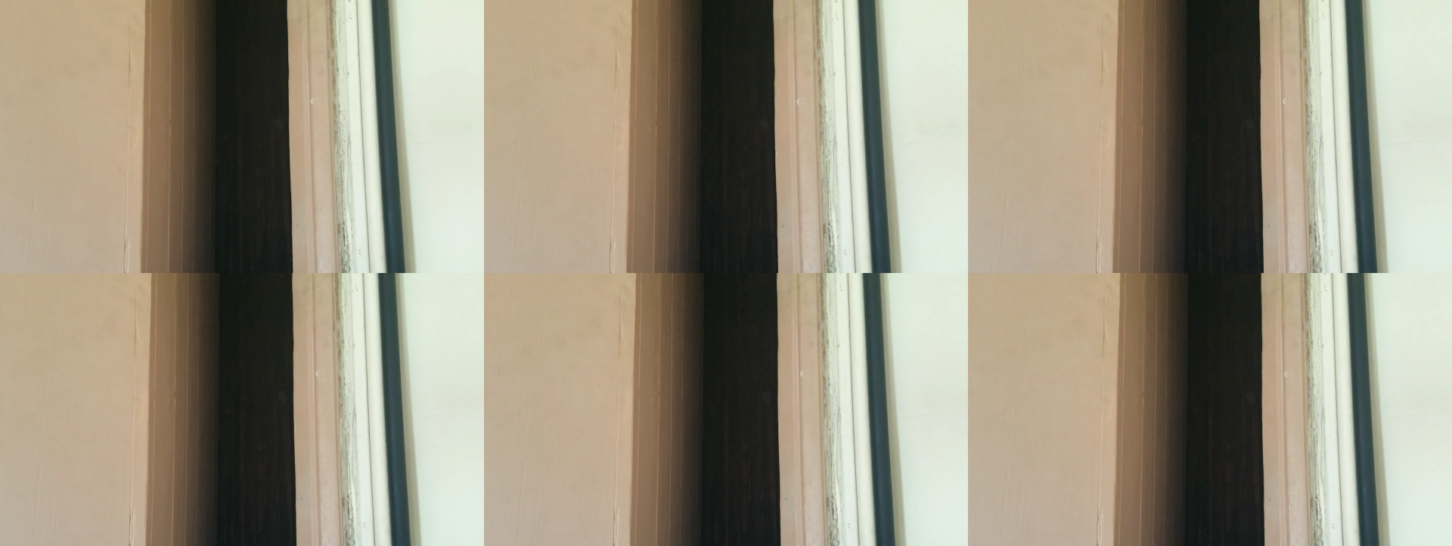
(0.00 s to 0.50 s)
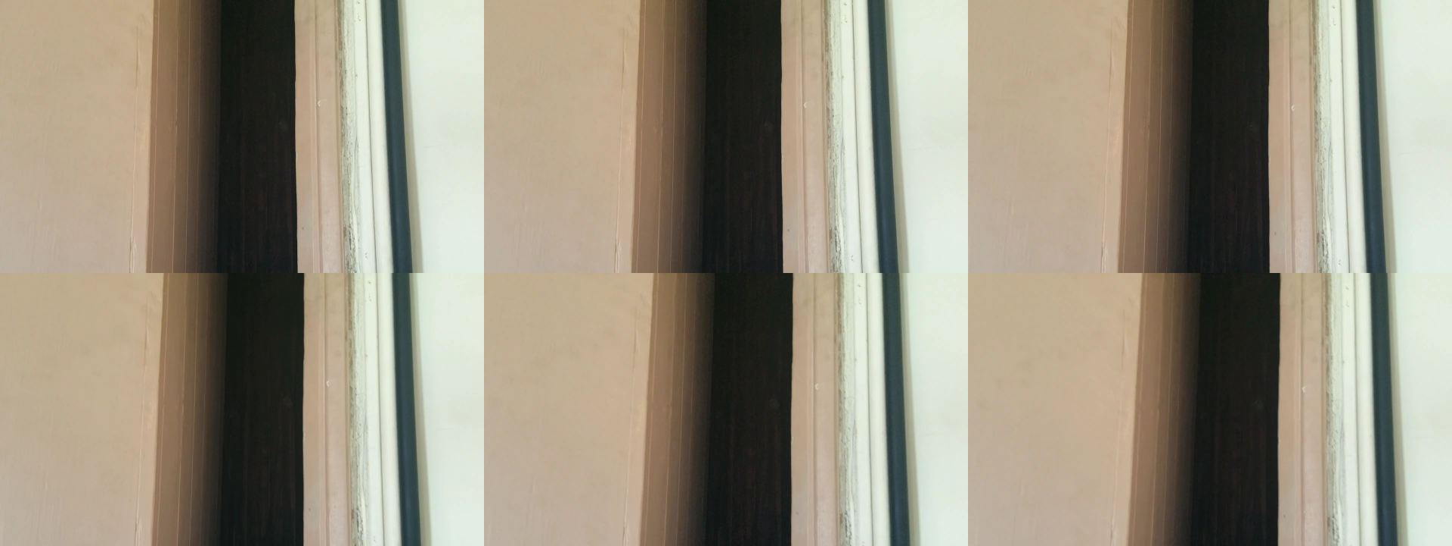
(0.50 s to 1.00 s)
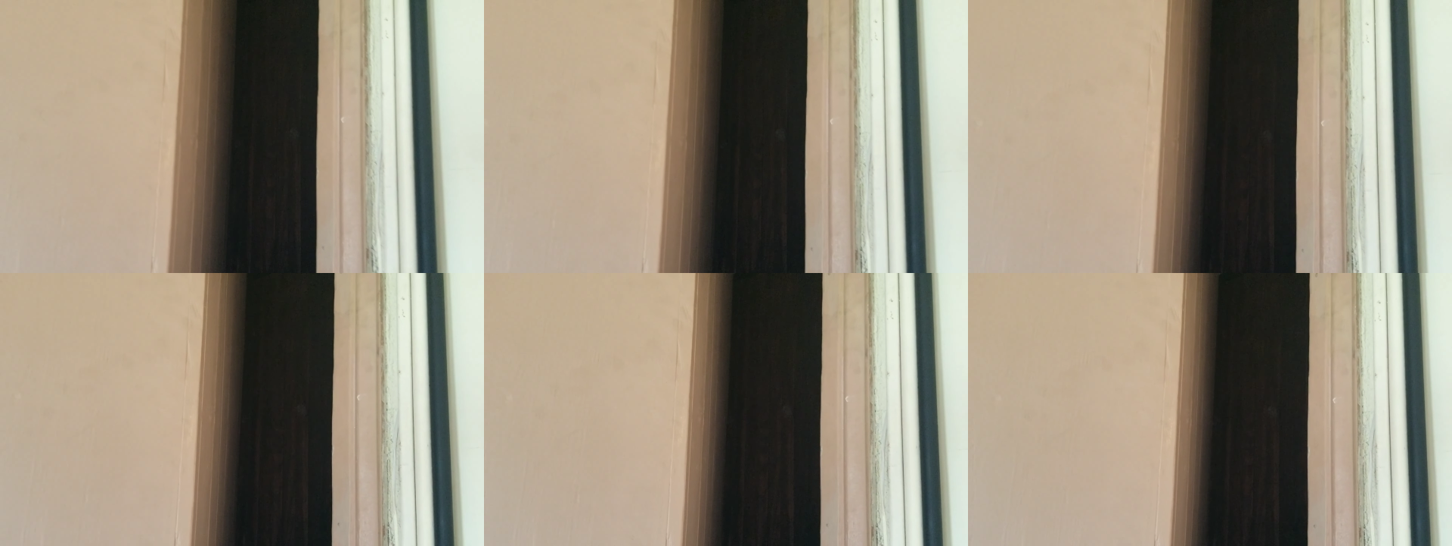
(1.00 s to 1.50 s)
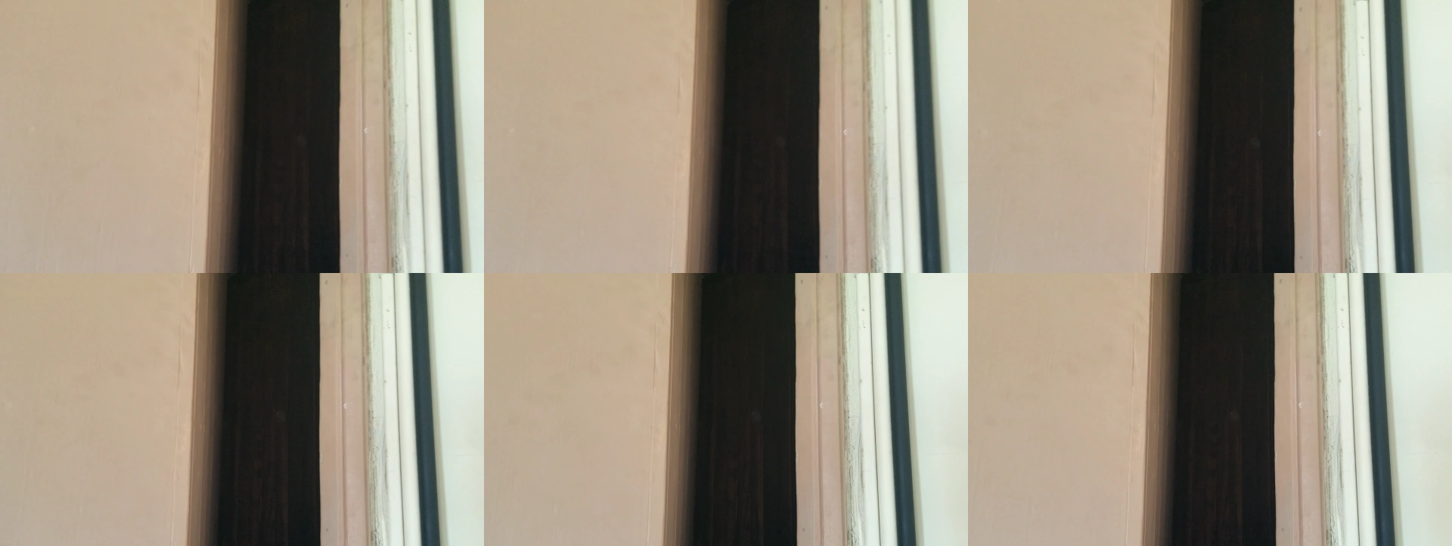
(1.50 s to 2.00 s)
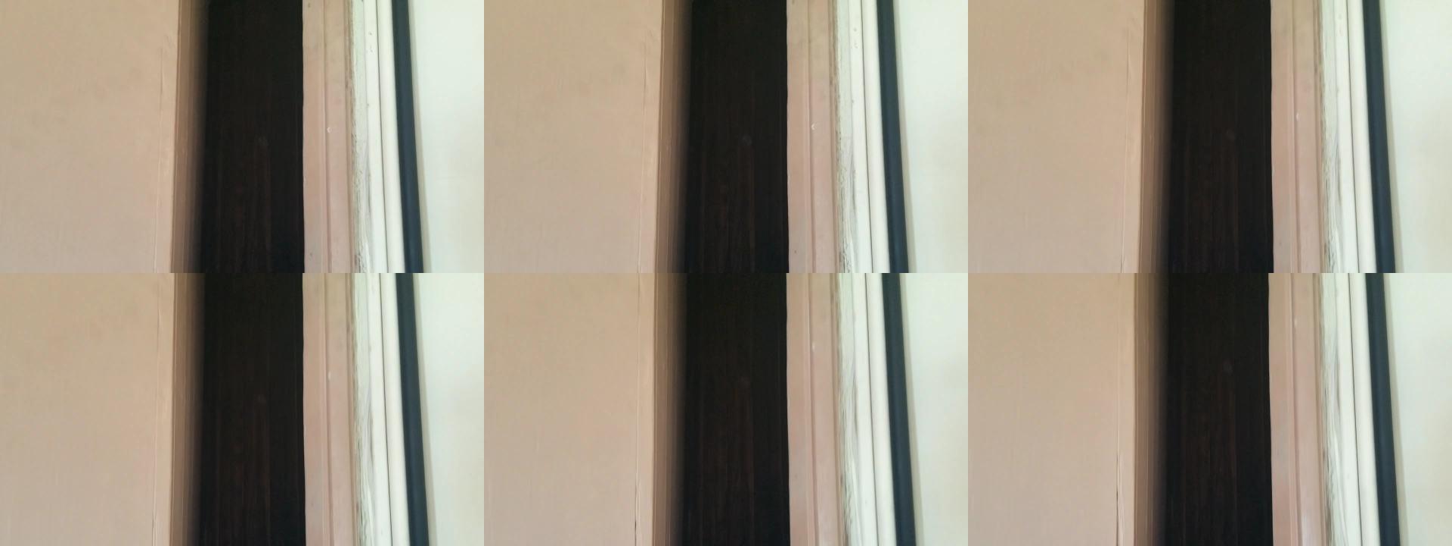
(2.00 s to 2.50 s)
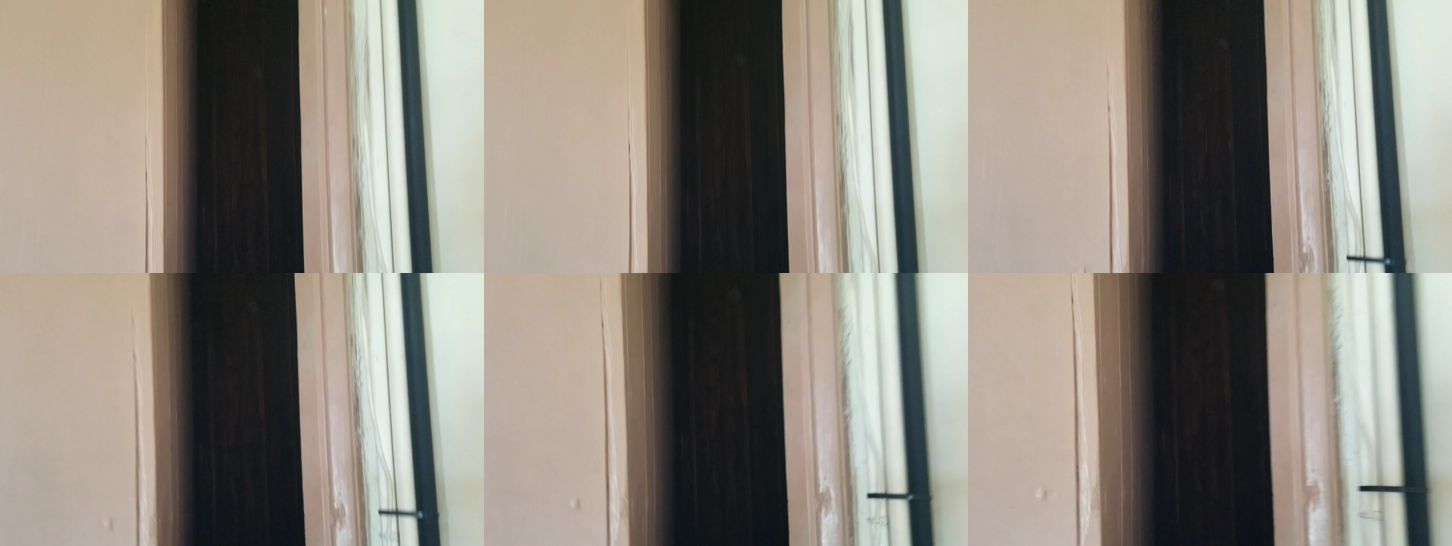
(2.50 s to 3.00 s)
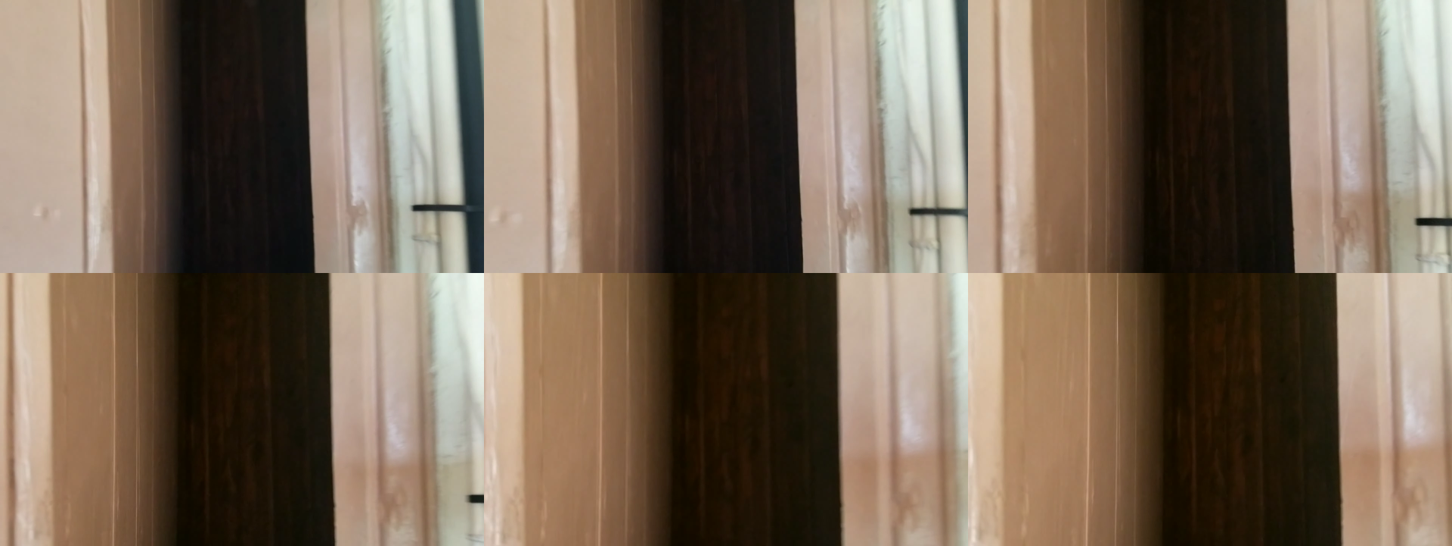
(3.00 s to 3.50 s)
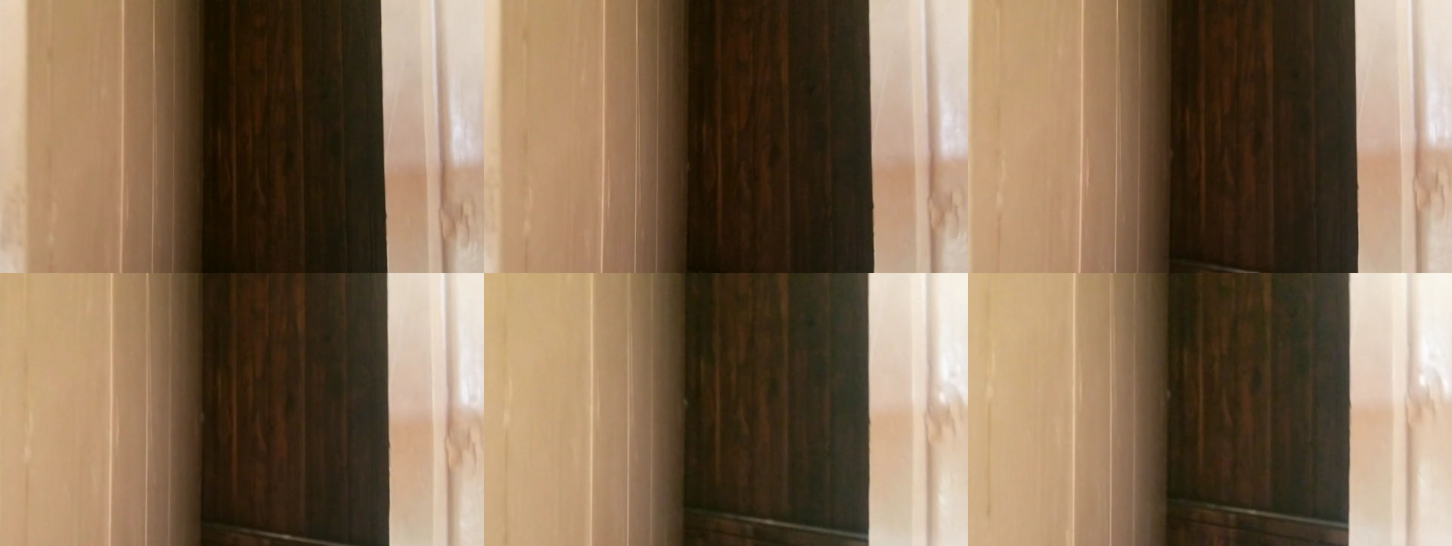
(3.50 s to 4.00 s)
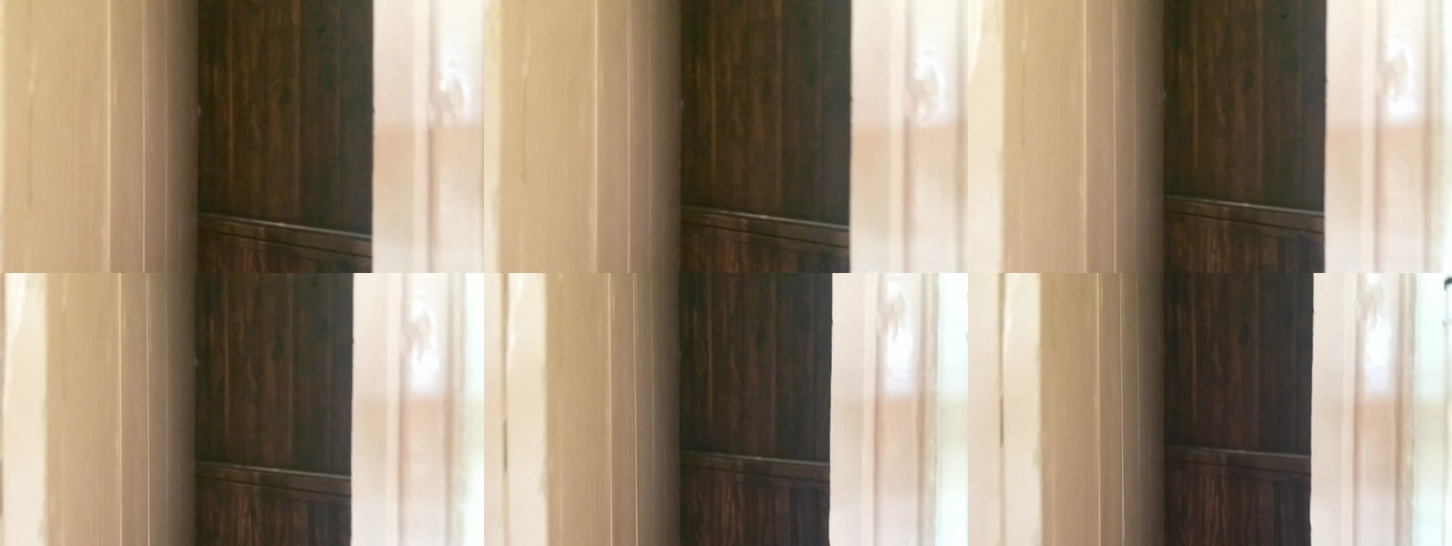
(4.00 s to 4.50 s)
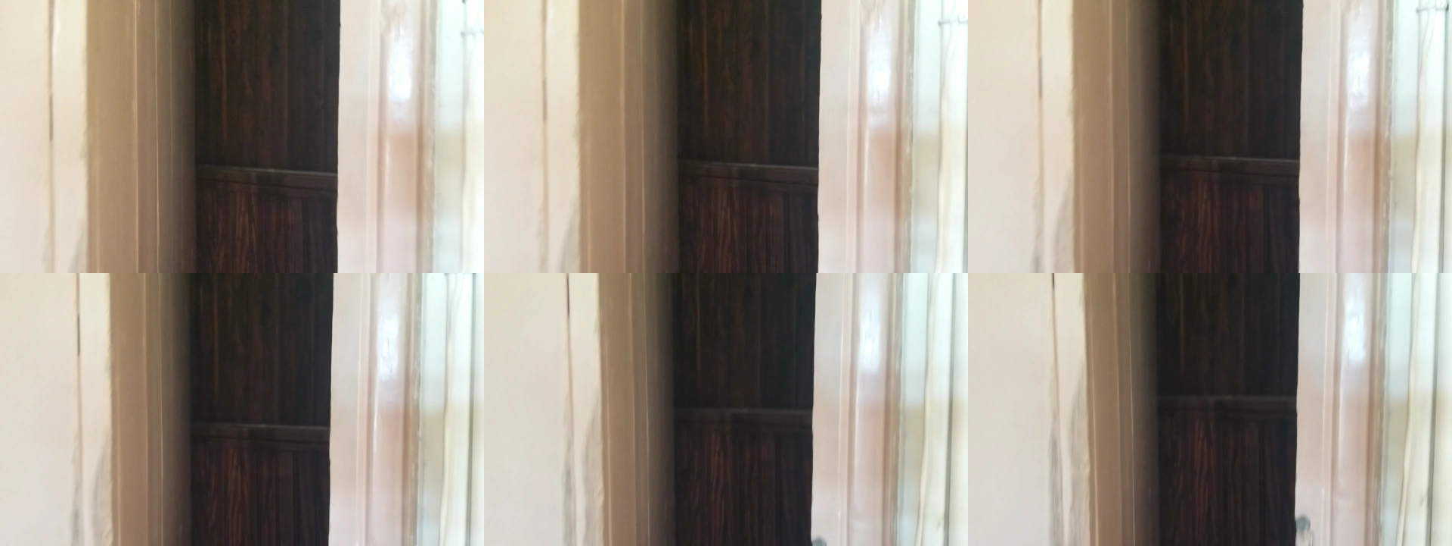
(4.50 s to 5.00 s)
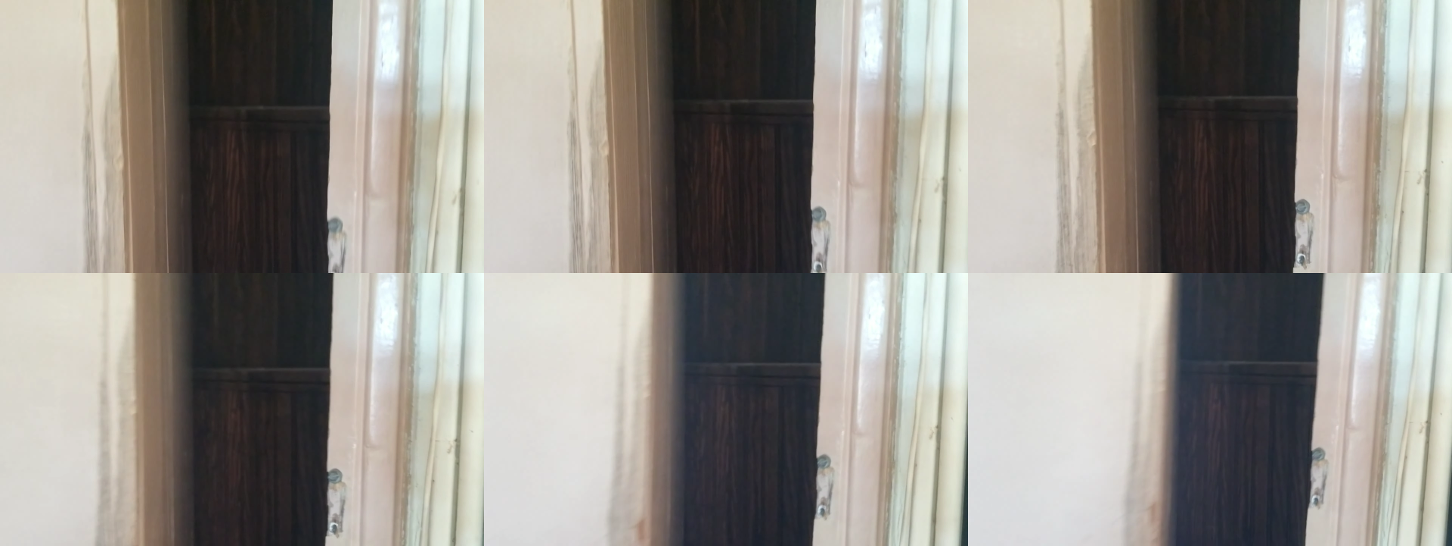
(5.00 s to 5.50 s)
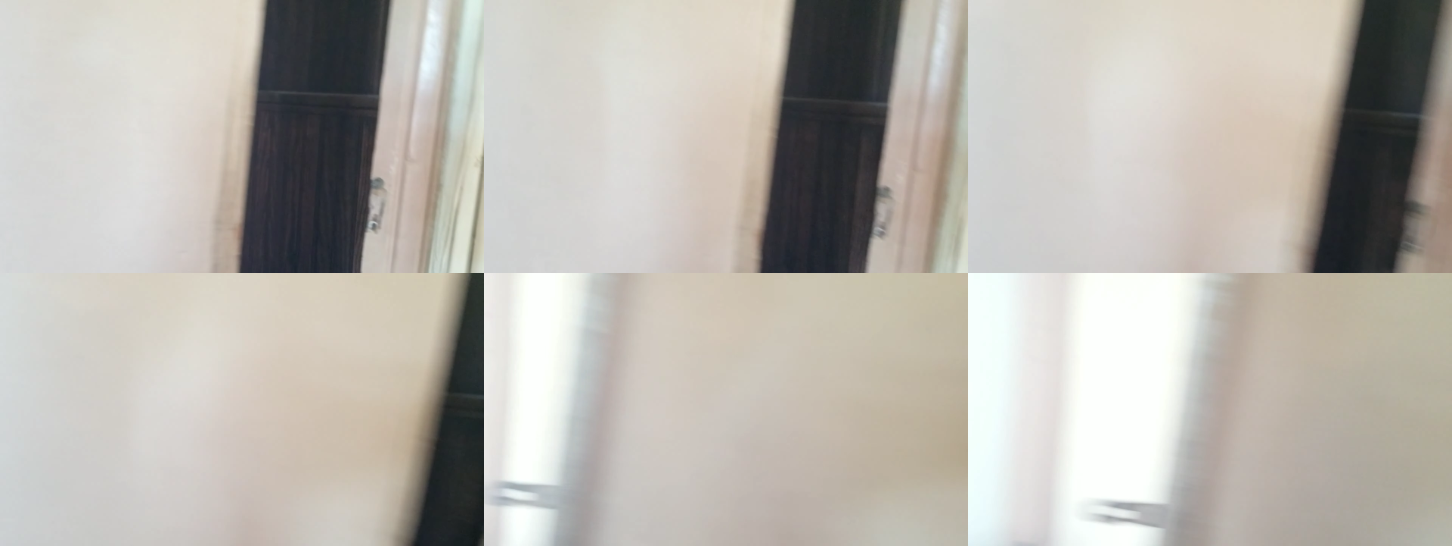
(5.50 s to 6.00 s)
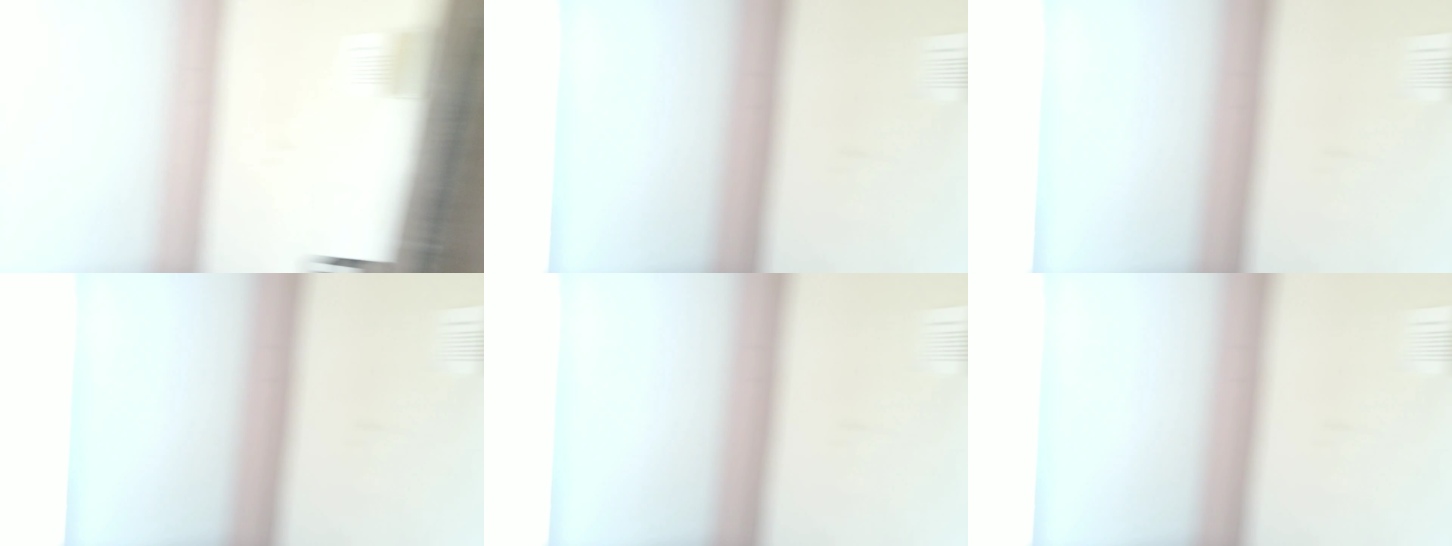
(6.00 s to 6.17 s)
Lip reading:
[unreadable: no face in view]